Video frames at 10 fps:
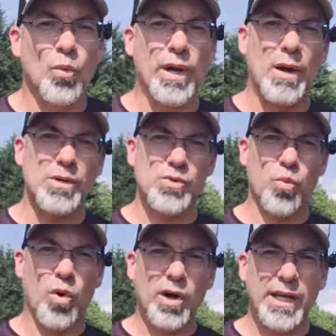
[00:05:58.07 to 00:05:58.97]
When I was
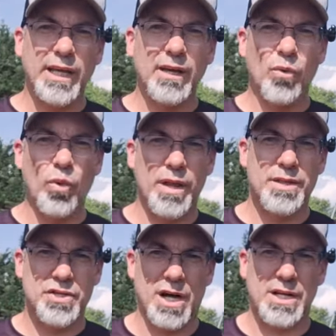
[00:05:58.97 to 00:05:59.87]
working
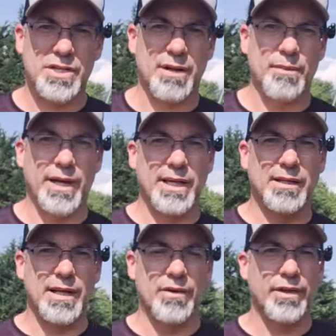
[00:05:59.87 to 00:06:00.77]
with Josh and
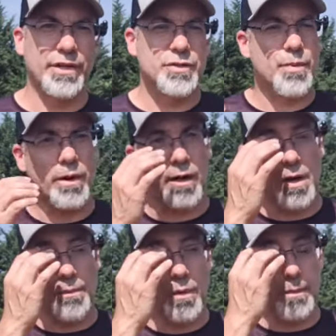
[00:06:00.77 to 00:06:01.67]
Mikey down in Lynchburg a
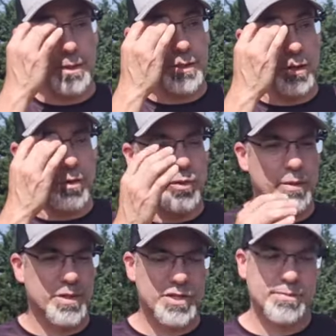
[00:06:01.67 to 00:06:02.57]
couple of months ago,
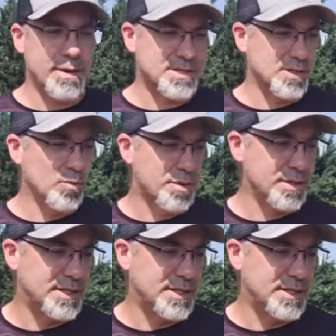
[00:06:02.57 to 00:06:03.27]
we were just messing with the